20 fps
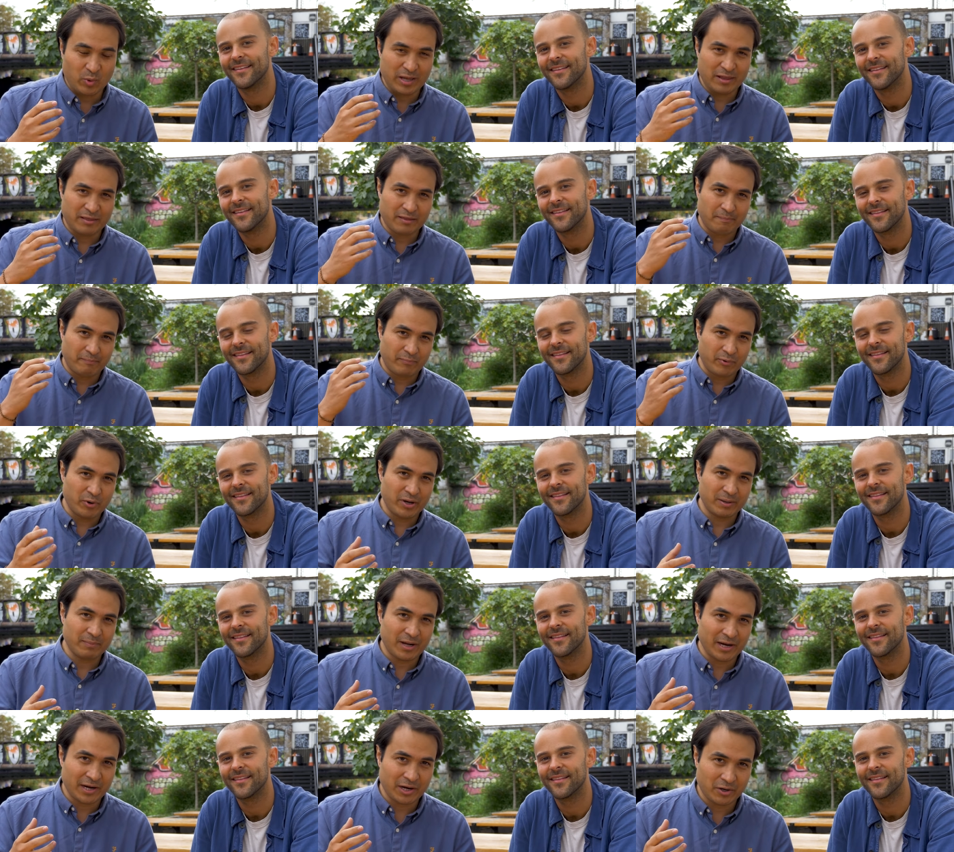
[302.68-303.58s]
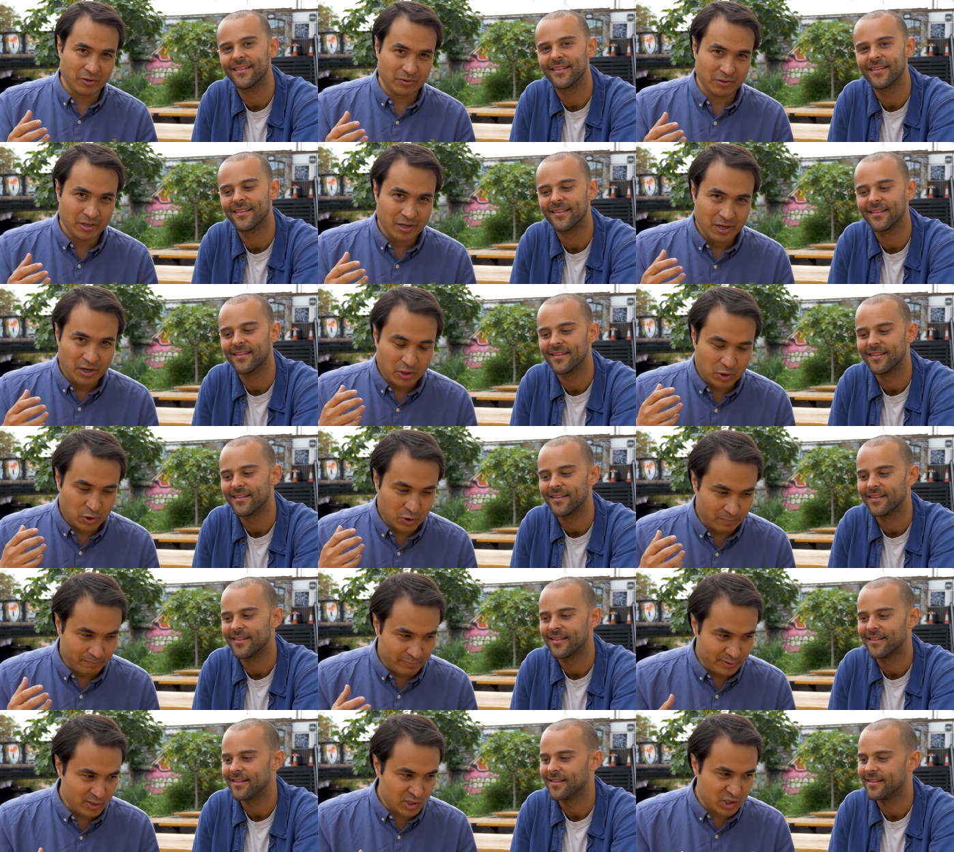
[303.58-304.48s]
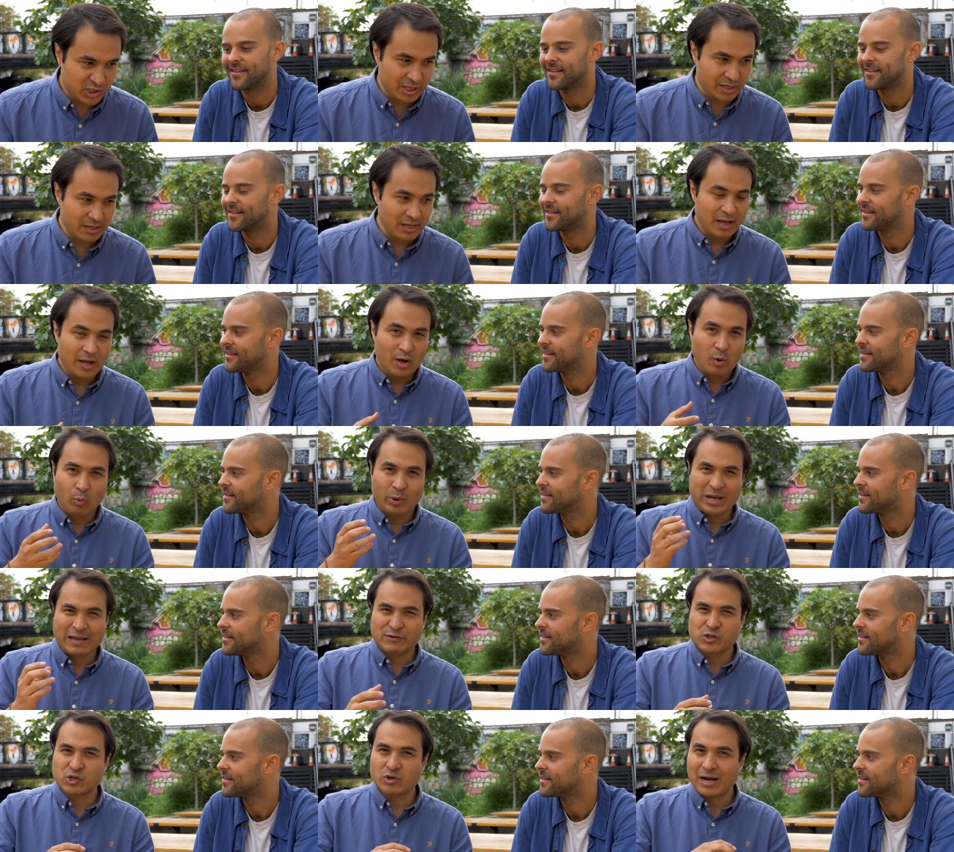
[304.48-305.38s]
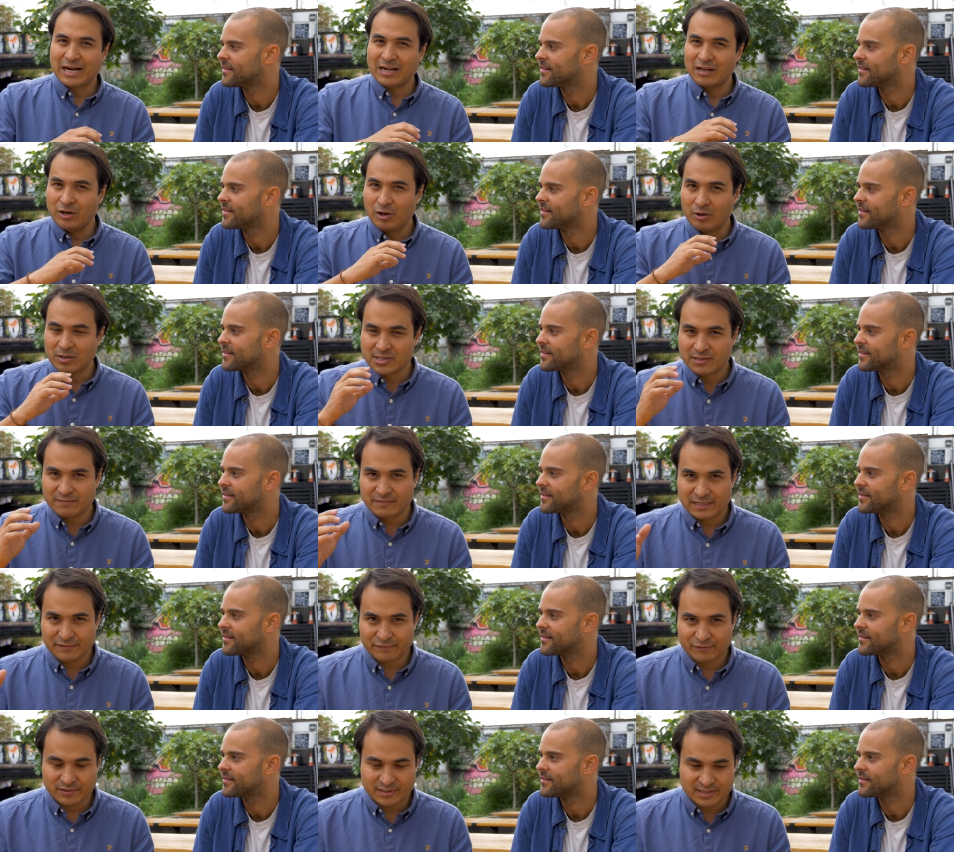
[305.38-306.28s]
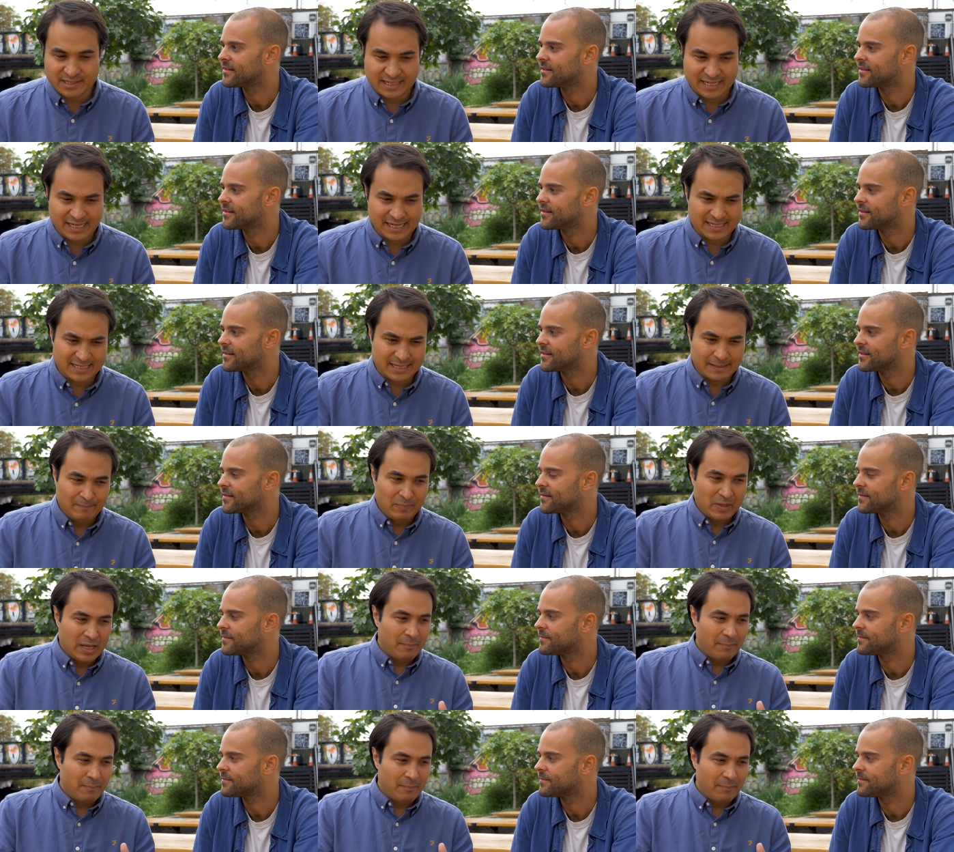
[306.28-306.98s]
Speaker 1: with brewing my own kombucha. We have tried lots of different teas.